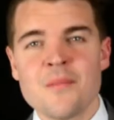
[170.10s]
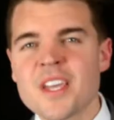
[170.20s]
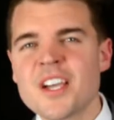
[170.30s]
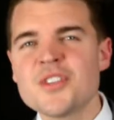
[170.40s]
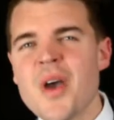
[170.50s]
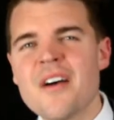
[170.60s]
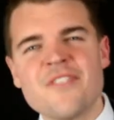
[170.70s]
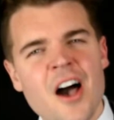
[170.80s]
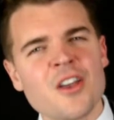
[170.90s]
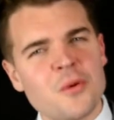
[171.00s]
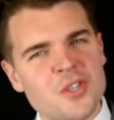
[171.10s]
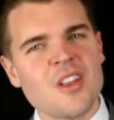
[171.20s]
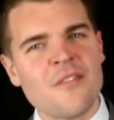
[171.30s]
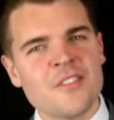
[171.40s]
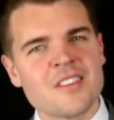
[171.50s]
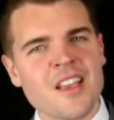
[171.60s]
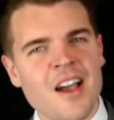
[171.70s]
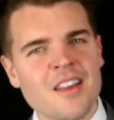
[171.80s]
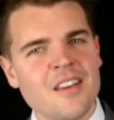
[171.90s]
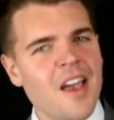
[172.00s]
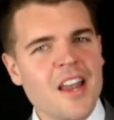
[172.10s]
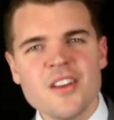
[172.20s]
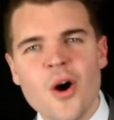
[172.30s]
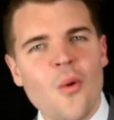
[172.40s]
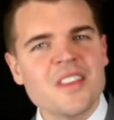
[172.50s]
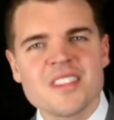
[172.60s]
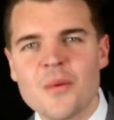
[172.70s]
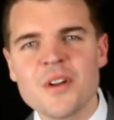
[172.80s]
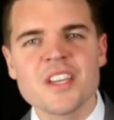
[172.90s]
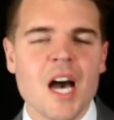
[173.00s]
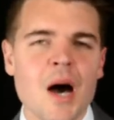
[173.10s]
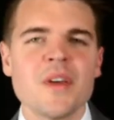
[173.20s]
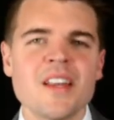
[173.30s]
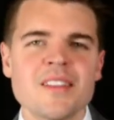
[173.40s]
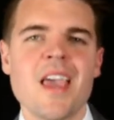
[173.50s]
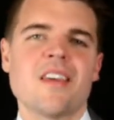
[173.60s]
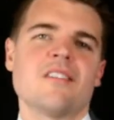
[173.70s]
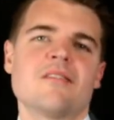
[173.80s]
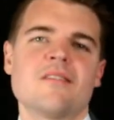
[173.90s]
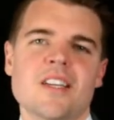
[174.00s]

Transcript: because you have valuable stuff inside and you don't want someone to come in and take it.